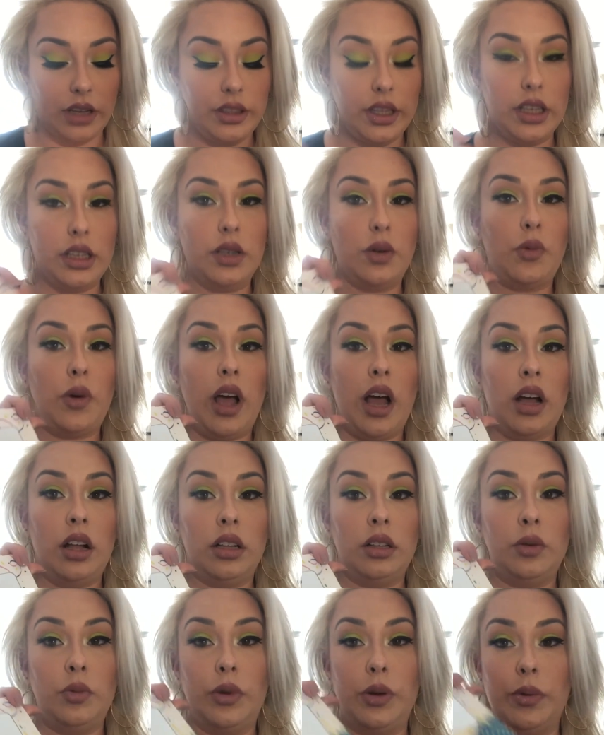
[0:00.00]
They did
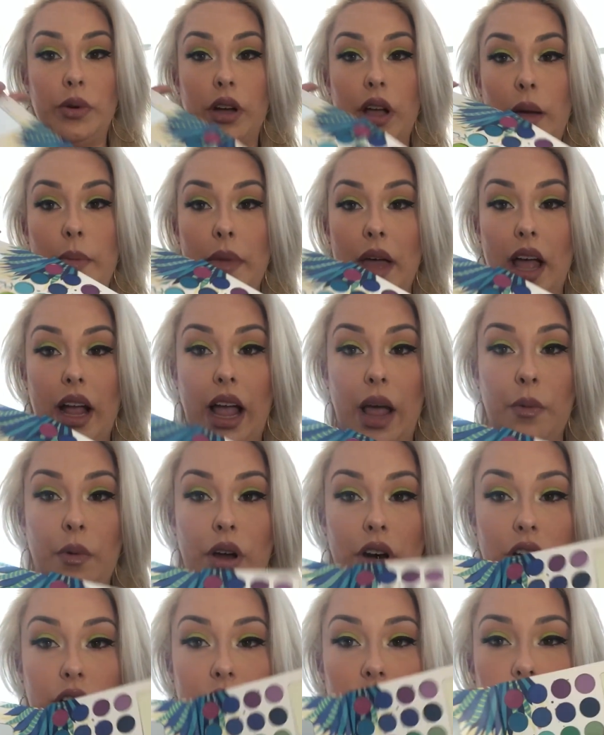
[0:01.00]
well. We will come back. I
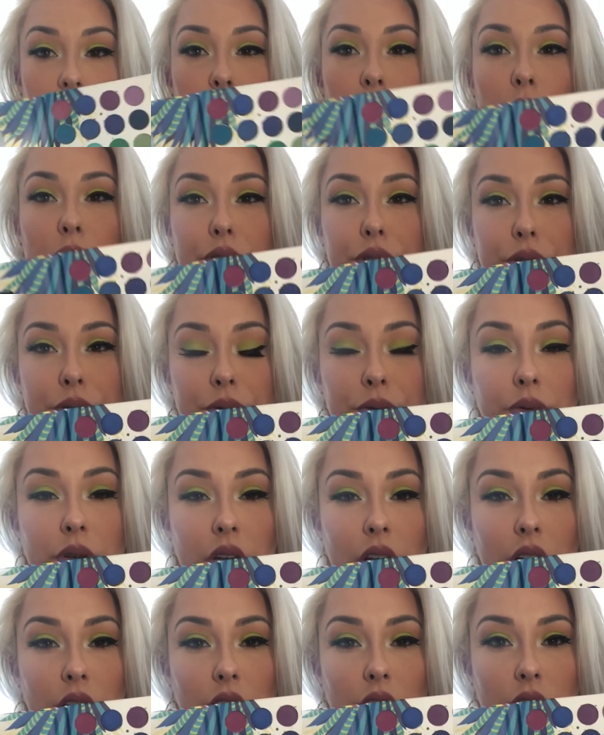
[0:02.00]
want to do some blue
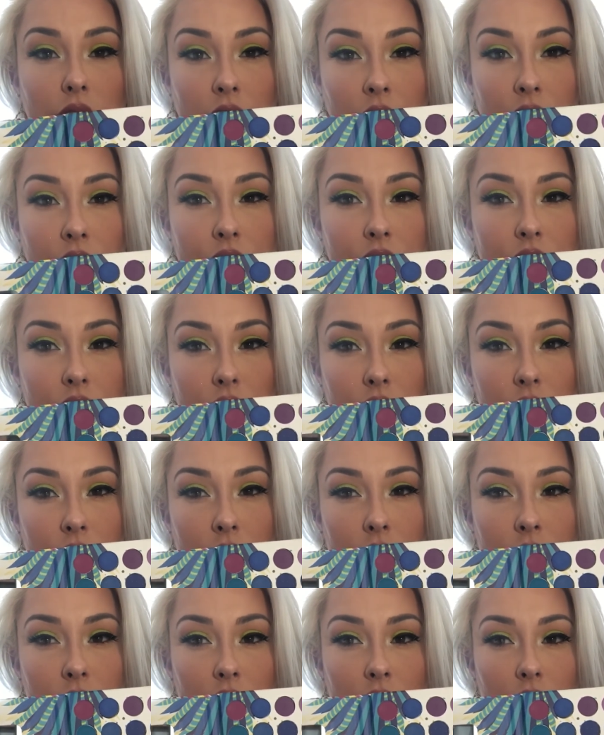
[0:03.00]
looks
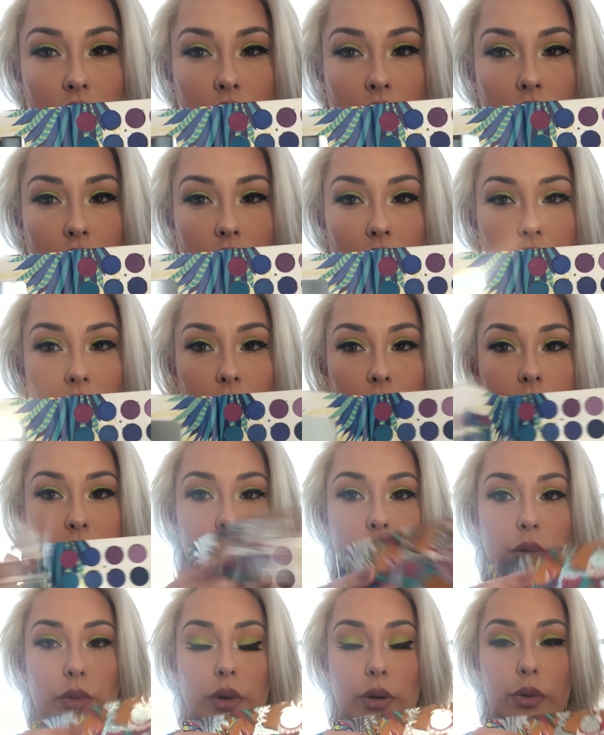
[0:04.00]
too,
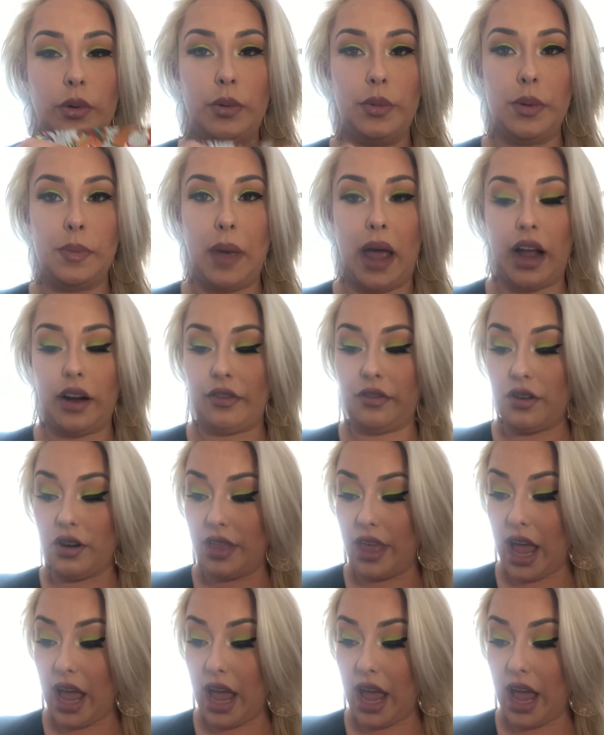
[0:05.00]
so we will be back for